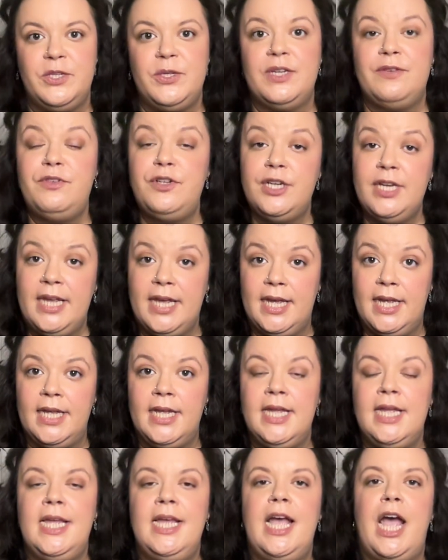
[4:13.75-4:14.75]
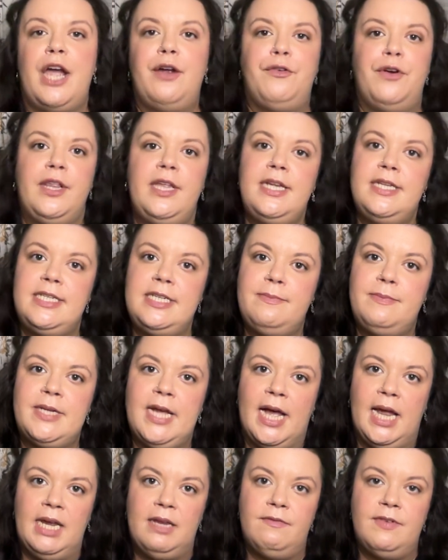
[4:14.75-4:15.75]
So after Kit, I really deep
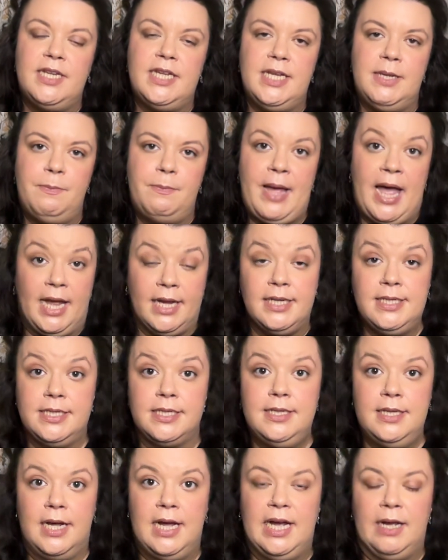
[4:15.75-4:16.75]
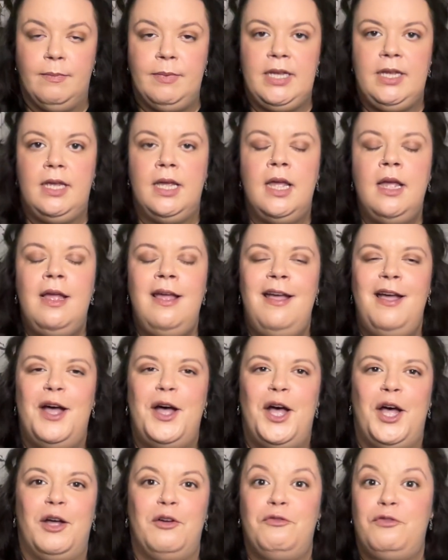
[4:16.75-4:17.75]
dived back into the hobby,
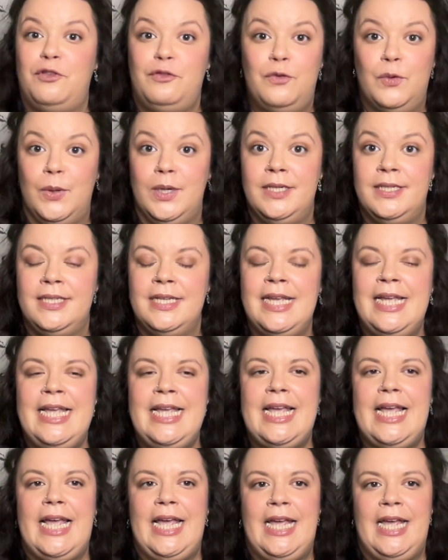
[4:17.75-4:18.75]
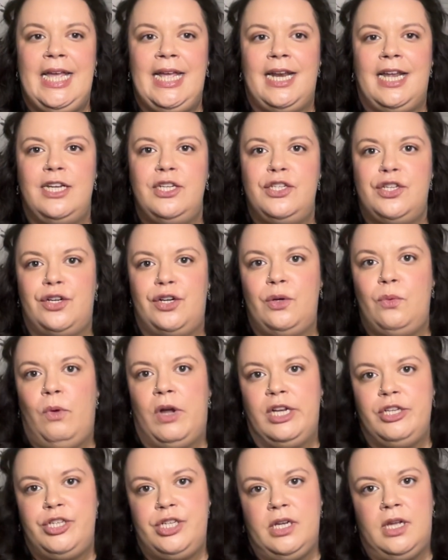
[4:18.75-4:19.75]
full force, and I started
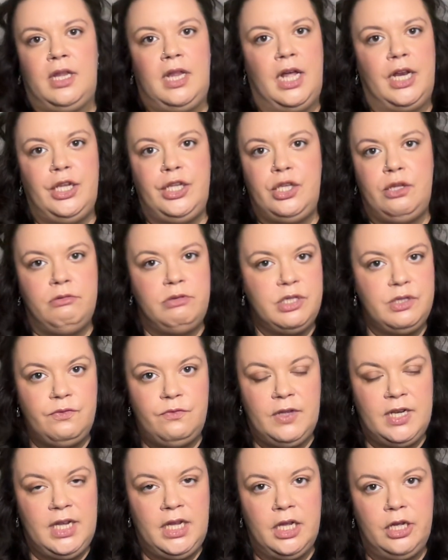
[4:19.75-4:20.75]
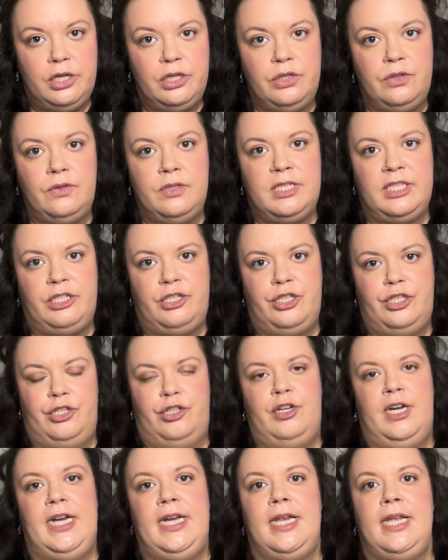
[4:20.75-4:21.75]
watching a lot of YouTube videos and just
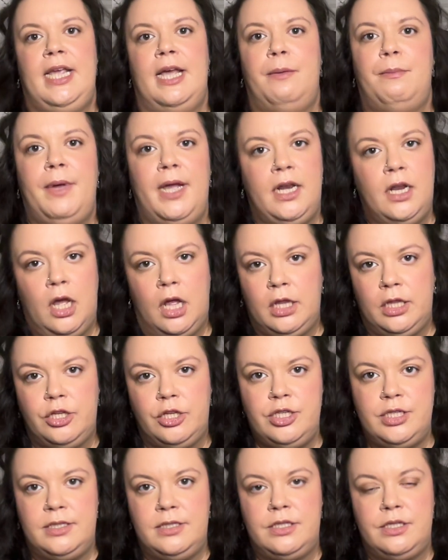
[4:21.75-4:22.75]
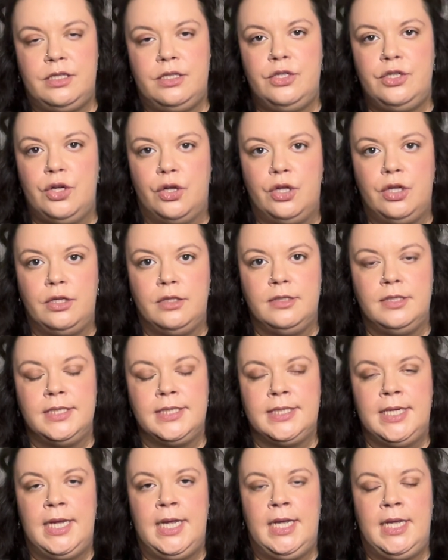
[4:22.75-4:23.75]
trying to get my knowledge into the dolls
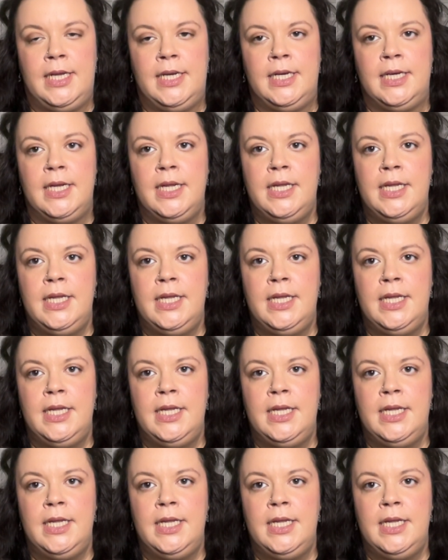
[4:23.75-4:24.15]
and